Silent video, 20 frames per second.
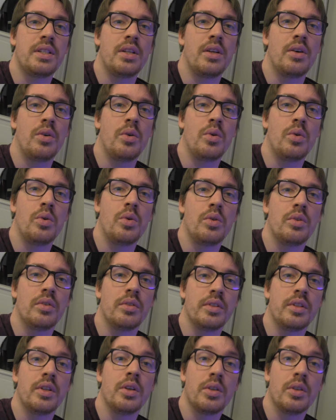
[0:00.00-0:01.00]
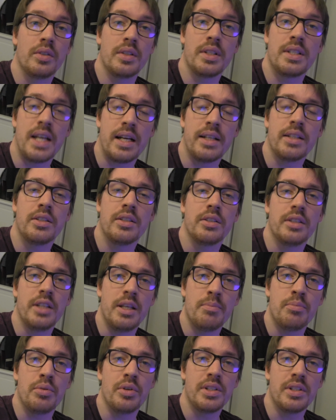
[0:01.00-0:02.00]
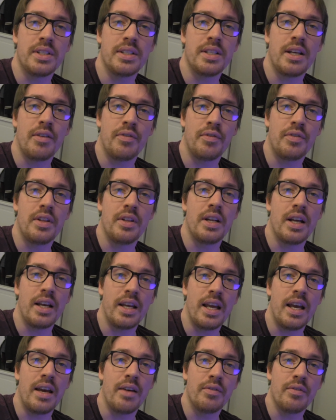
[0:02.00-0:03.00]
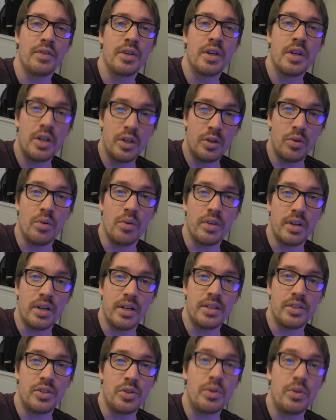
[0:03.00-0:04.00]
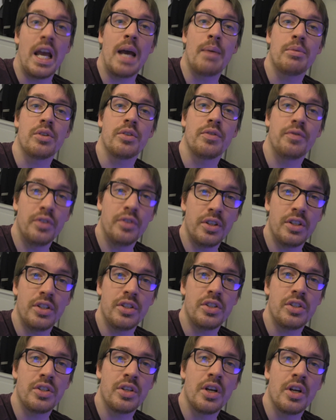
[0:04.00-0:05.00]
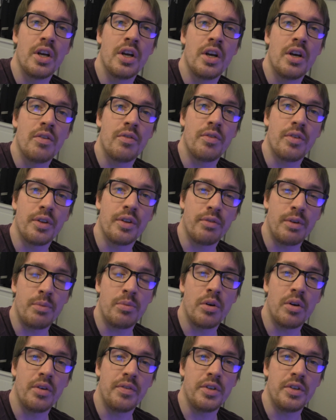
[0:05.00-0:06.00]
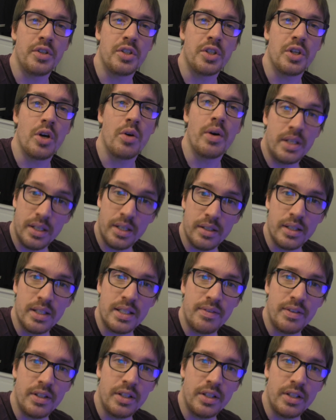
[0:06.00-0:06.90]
the technical input stuff that I have going on to capture footage for the Repro Review Show. Here, let's have a